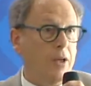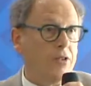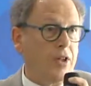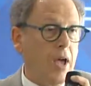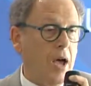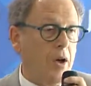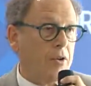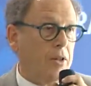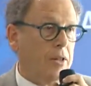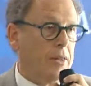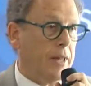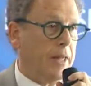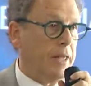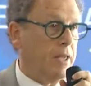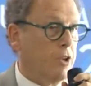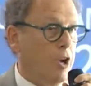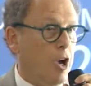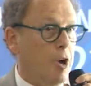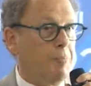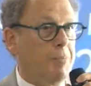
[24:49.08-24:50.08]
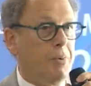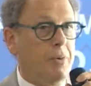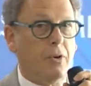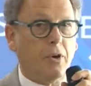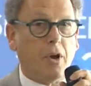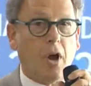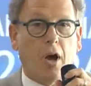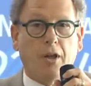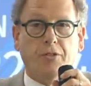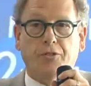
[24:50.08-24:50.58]
how to link up
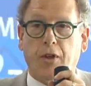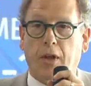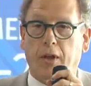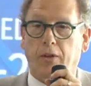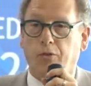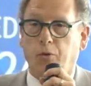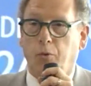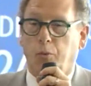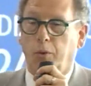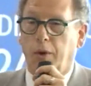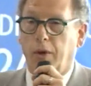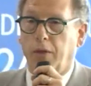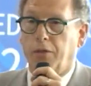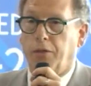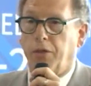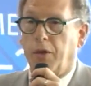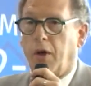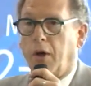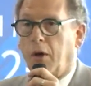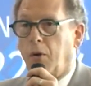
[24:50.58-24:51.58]
content with